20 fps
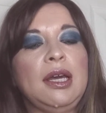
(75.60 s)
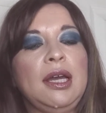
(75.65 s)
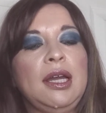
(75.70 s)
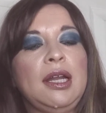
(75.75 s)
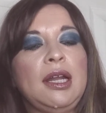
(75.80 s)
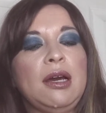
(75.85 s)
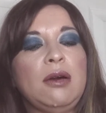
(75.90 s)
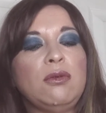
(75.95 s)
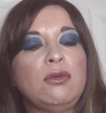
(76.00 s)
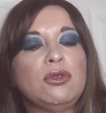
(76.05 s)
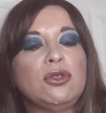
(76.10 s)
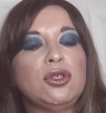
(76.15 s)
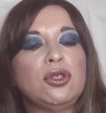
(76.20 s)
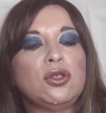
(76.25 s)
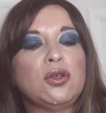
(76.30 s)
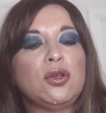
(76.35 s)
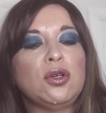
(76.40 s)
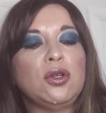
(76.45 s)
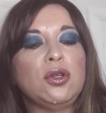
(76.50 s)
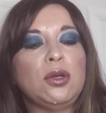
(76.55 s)
and I will
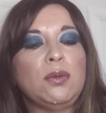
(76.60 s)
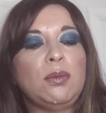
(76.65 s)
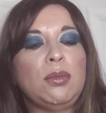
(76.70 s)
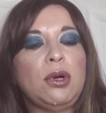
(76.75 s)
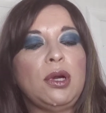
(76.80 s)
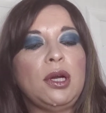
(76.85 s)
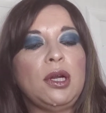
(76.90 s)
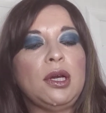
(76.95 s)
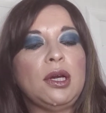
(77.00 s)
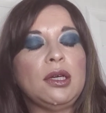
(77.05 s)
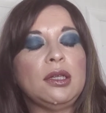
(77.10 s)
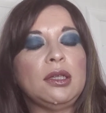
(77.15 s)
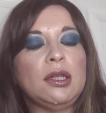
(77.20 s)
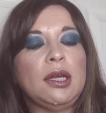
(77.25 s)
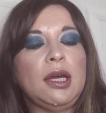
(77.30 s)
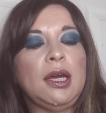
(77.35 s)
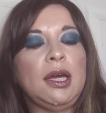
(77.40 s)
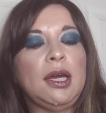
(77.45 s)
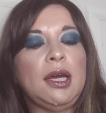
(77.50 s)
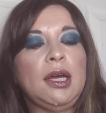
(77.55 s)
show you the
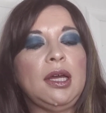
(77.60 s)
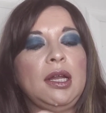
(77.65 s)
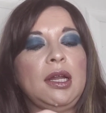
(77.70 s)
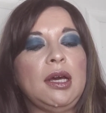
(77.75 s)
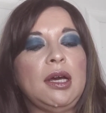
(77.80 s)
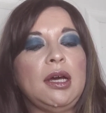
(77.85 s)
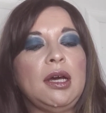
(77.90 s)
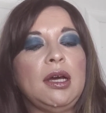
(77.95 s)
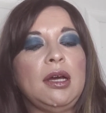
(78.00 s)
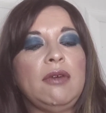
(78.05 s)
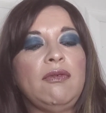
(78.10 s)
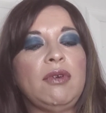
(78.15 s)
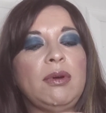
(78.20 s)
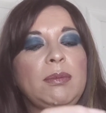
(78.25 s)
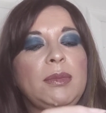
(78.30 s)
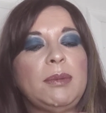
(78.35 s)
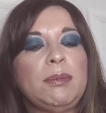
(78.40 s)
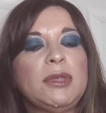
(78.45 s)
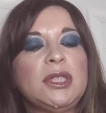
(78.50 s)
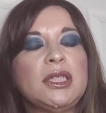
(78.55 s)
product and uh, if
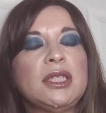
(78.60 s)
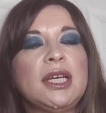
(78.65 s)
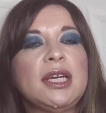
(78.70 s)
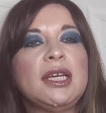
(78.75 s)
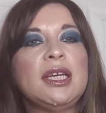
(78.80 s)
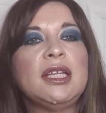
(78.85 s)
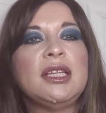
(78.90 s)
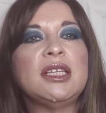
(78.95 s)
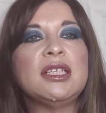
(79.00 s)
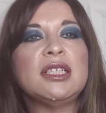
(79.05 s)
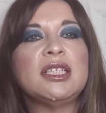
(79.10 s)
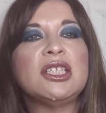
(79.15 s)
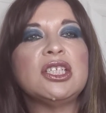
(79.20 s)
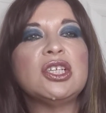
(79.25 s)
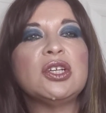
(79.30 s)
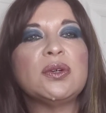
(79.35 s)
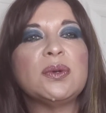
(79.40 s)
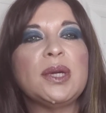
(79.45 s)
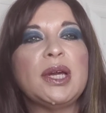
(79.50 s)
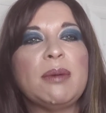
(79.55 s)
I'm not mistaken this is
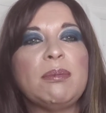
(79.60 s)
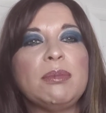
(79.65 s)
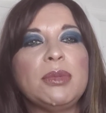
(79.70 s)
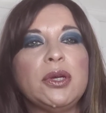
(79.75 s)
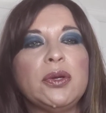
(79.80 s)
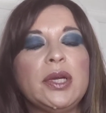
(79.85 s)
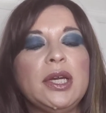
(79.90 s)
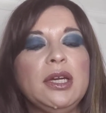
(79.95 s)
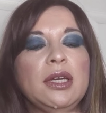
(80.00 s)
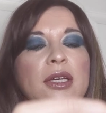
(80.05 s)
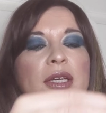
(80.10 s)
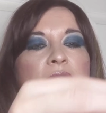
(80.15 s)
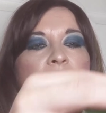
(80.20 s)
Korean Beauty